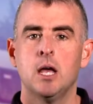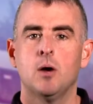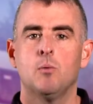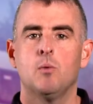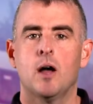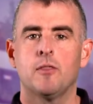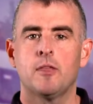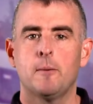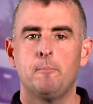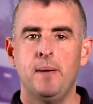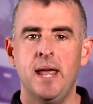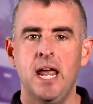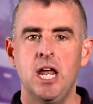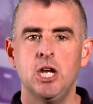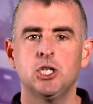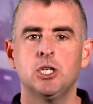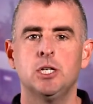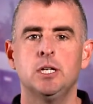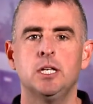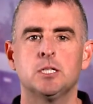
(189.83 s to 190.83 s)
while the
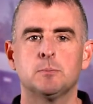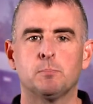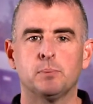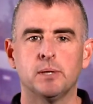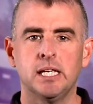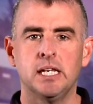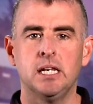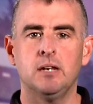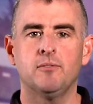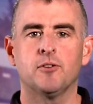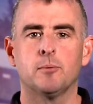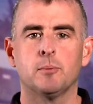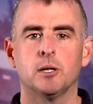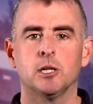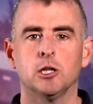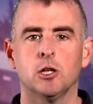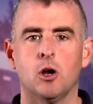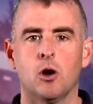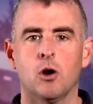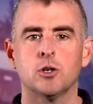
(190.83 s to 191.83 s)
patient is bleeding from a
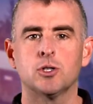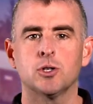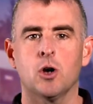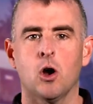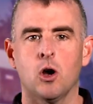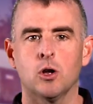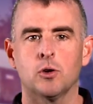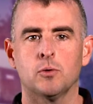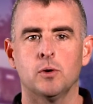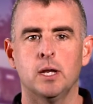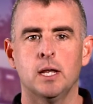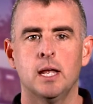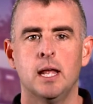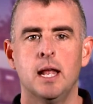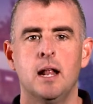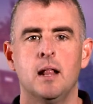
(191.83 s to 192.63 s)
large artery,